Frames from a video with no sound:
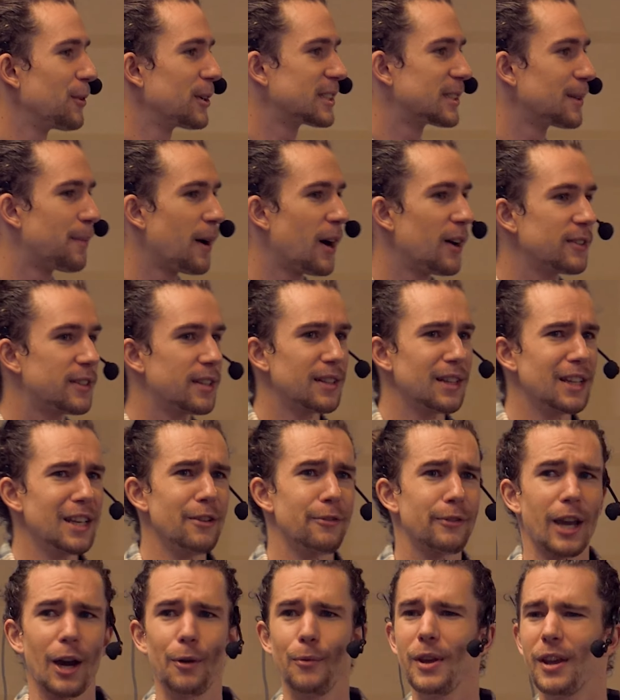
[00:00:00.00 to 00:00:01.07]
was about to
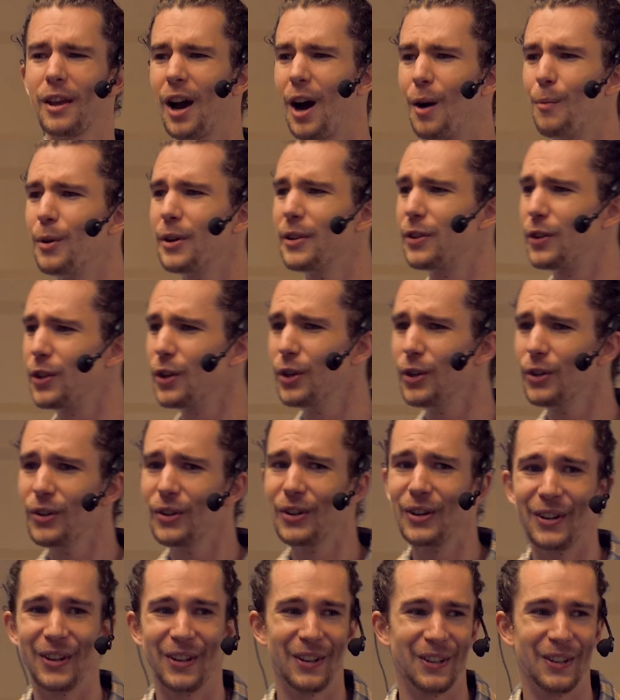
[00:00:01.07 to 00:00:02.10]
leave? Can we come with you?